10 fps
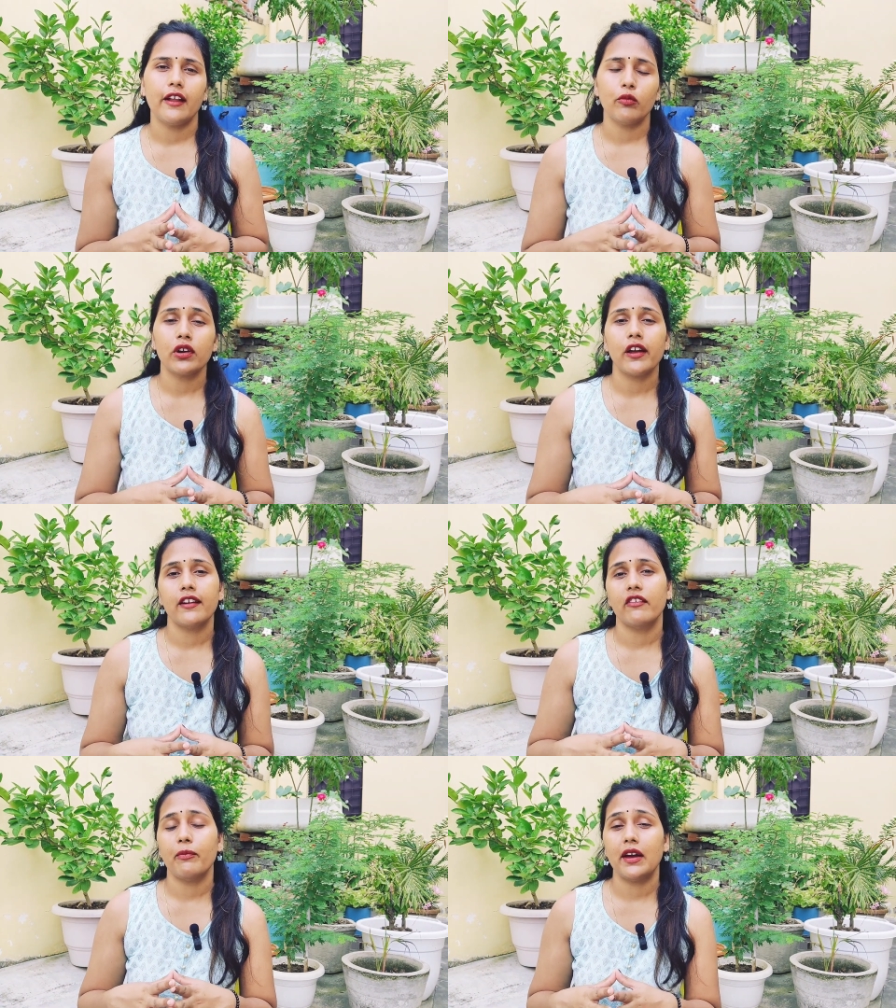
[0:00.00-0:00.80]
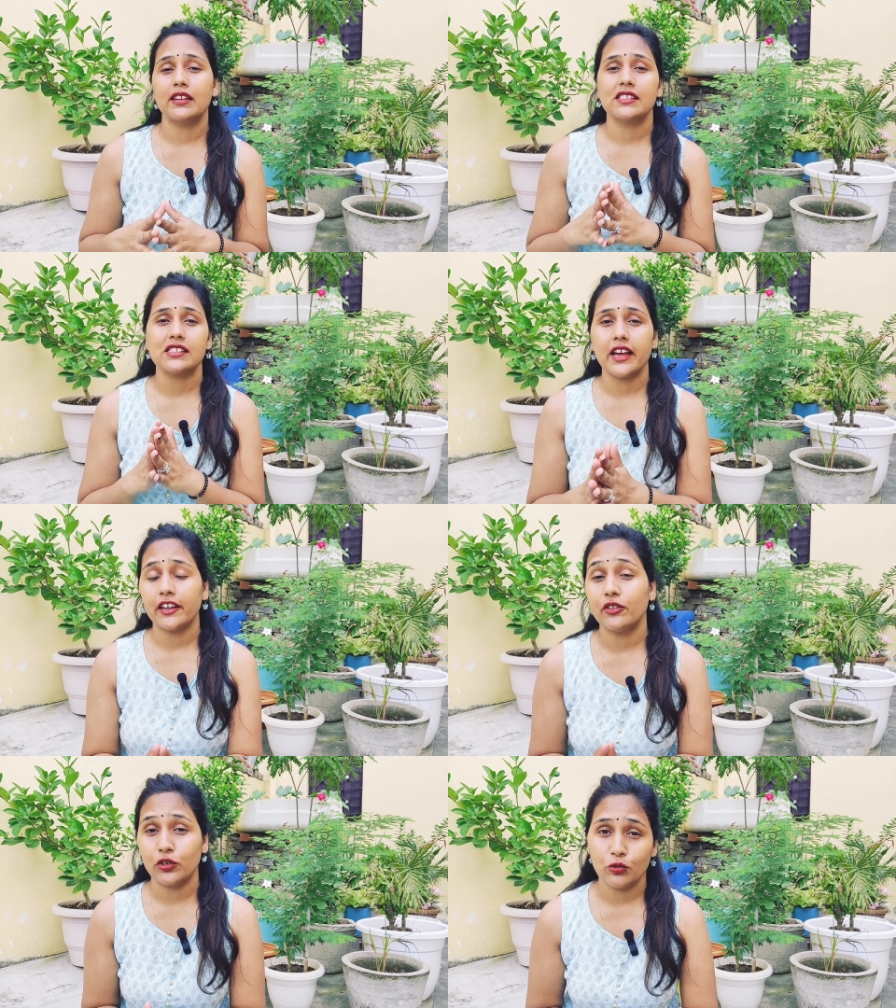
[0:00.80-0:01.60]
and what kind of balanced
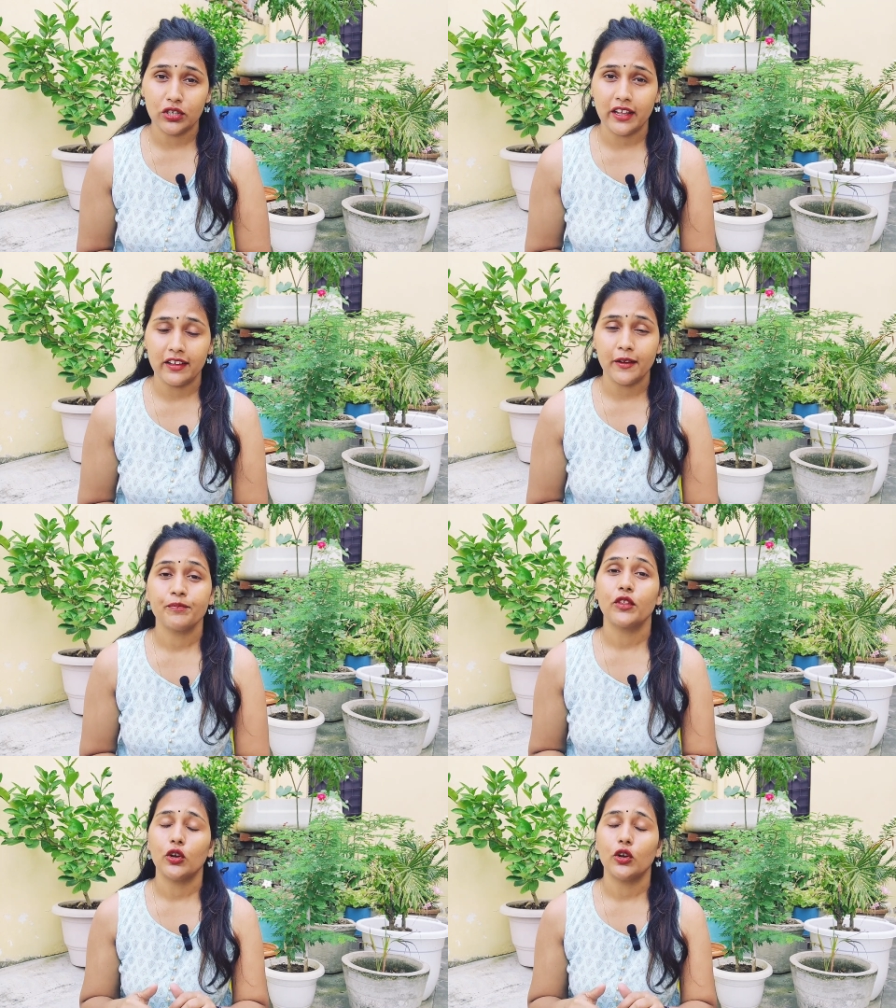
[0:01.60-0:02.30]
diet do you take?